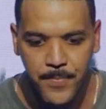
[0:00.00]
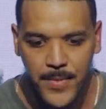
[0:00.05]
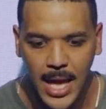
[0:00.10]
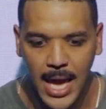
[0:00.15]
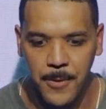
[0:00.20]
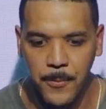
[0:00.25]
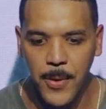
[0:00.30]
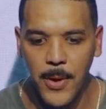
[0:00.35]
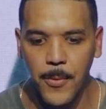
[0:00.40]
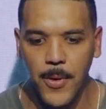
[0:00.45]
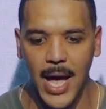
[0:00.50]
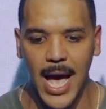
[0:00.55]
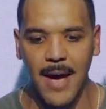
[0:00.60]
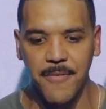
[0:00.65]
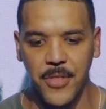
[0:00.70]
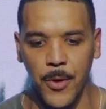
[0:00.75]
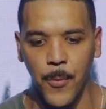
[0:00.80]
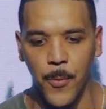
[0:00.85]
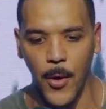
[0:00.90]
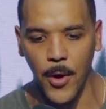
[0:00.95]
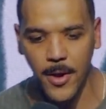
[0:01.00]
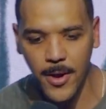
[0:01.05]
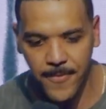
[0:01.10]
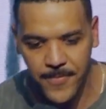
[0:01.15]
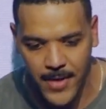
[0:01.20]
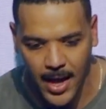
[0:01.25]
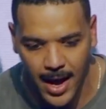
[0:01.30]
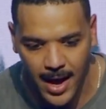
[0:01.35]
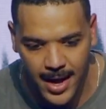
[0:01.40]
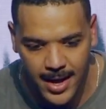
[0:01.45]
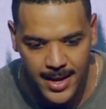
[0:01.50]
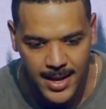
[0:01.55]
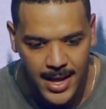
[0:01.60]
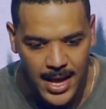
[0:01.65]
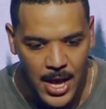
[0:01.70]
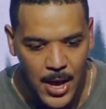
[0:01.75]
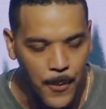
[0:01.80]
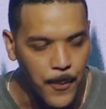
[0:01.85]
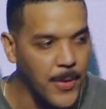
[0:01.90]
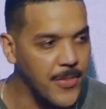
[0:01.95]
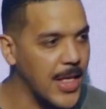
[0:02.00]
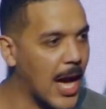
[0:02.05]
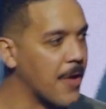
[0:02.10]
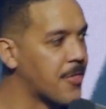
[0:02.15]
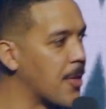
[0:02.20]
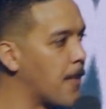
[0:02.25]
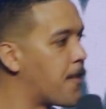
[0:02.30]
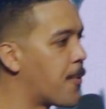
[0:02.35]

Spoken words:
And we will have the word of God without the